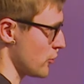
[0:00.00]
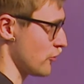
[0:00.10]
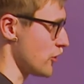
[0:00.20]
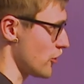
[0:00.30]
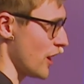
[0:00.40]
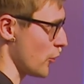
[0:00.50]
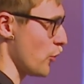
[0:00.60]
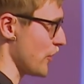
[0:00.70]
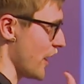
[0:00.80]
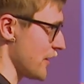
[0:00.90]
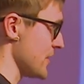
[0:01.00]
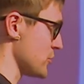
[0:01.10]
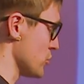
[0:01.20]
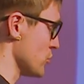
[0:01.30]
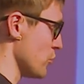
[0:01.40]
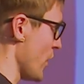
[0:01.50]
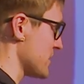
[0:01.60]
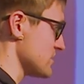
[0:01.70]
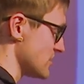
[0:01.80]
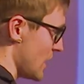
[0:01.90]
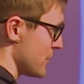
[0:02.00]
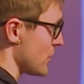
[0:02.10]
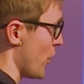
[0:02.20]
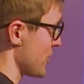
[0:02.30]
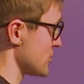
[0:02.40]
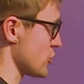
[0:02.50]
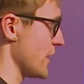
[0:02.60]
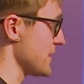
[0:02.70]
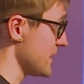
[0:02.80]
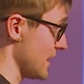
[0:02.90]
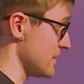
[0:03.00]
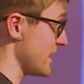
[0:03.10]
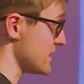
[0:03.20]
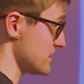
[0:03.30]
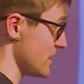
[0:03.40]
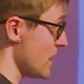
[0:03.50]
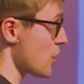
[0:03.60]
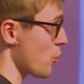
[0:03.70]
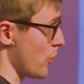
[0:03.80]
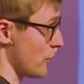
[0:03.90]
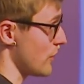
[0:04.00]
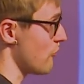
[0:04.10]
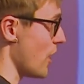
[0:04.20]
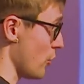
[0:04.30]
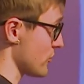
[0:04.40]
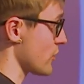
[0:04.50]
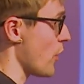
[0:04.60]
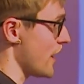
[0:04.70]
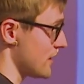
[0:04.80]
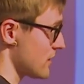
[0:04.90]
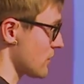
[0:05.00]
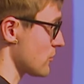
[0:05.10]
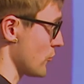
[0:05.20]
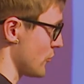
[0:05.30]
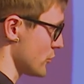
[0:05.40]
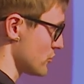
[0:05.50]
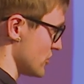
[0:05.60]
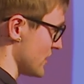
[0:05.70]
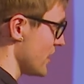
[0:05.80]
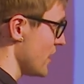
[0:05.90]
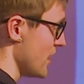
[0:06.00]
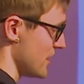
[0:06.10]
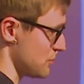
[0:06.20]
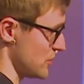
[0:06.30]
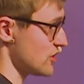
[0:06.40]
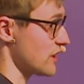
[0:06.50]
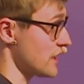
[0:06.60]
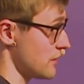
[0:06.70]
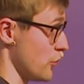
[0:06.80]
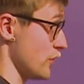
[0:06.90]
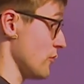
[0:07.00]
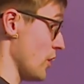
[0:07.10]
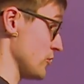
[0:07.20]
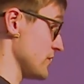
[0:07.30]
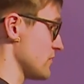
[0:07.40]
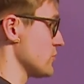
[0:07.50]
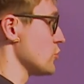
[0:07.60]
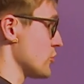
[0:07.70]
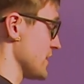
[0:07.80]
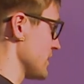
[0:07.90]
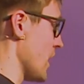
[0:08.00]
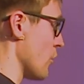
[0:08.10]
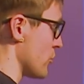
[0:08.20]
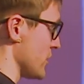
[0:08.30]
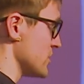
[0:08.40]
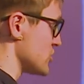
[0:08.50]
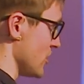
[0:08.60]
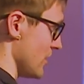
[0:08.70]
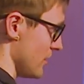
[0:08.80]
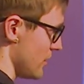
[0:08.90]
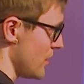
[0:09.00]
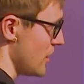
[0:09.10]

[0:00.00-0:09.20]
to figure out what I need to do, what is debit, what is credit, and that is what we found quite confusing. Especially we found it during our initial